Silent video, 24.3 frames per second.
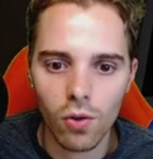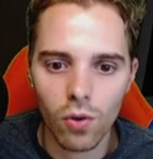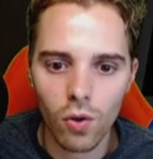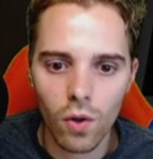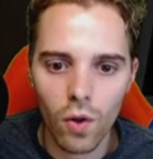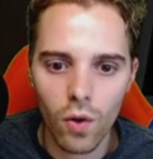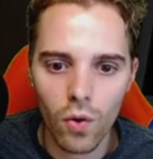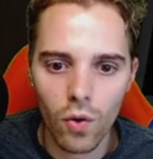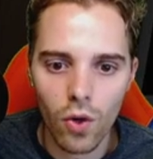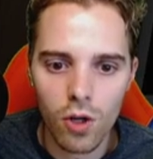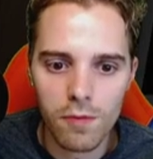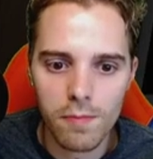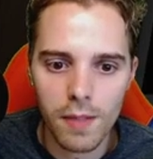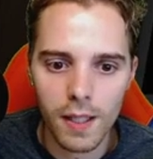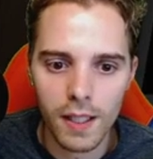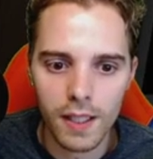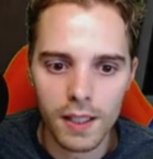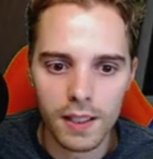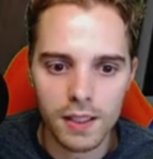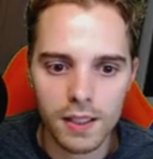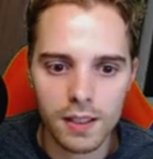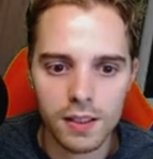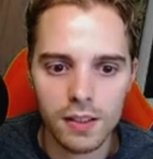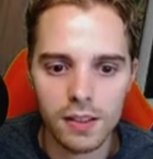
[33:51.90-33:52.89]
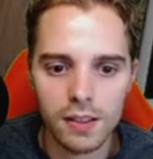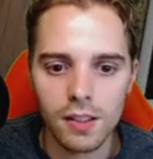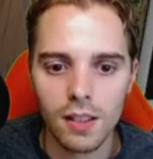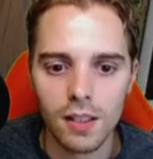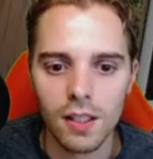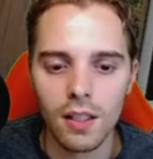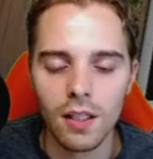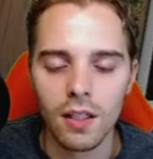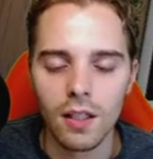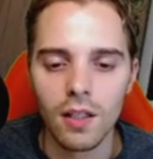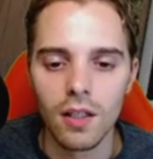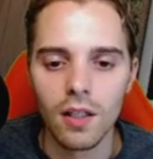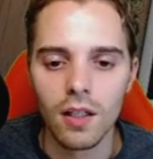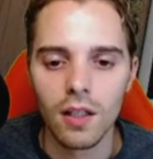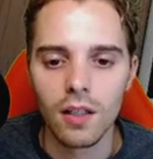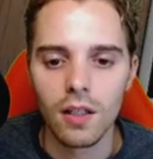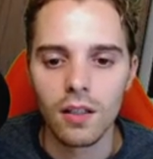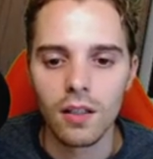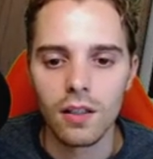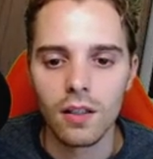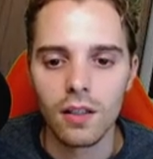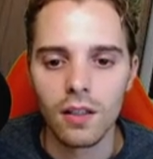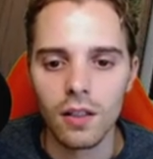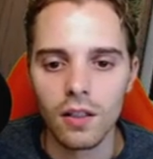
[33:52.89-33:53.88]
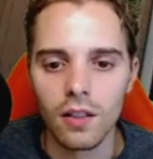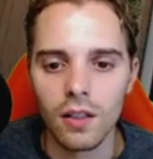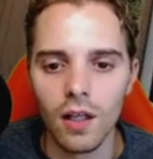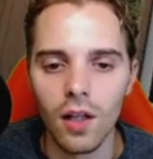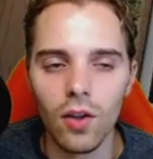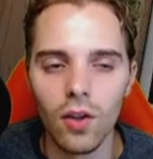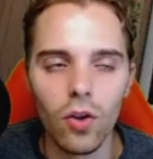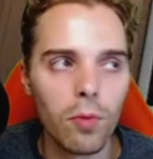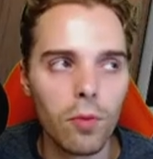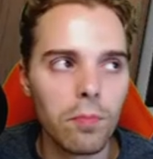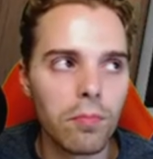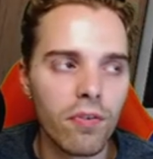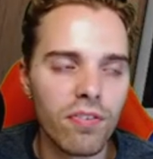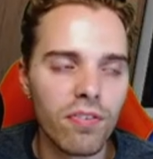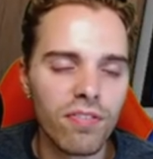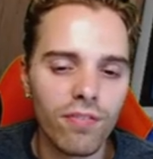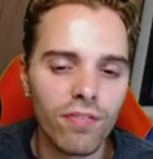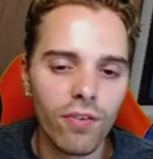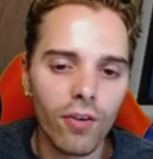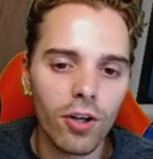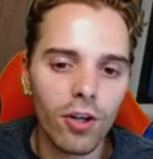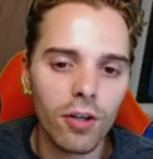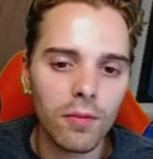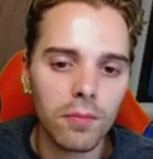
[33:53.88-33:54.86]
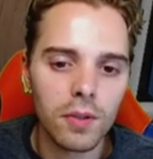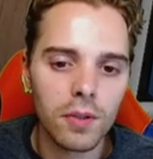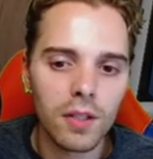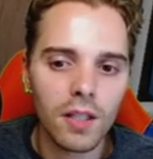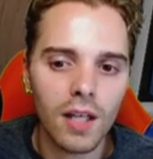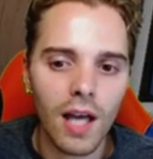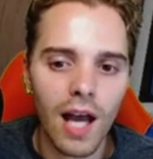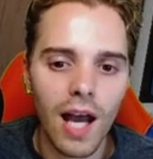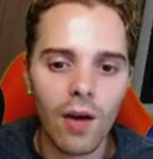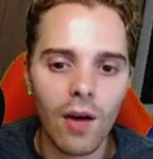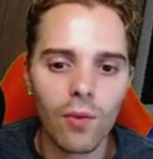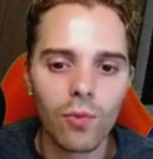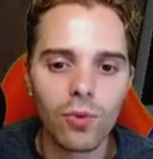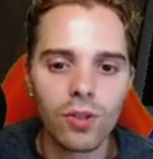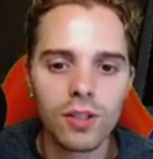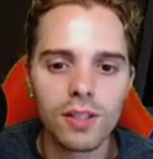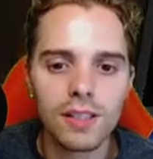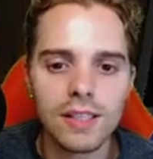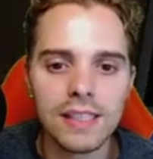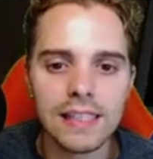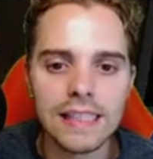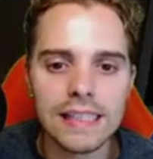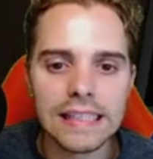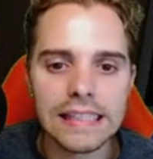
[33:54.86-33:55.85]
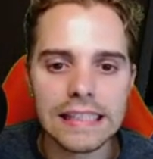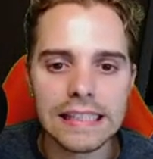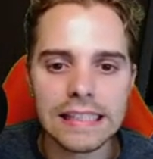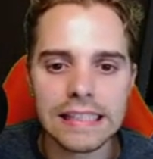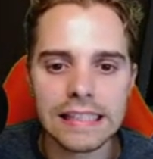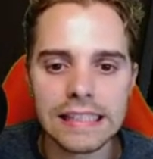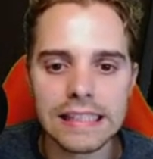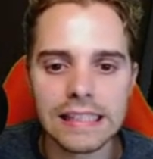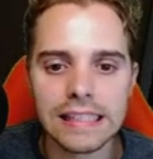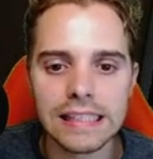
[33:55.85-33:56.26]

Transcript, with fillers: or Crobat. Although preferably I would need...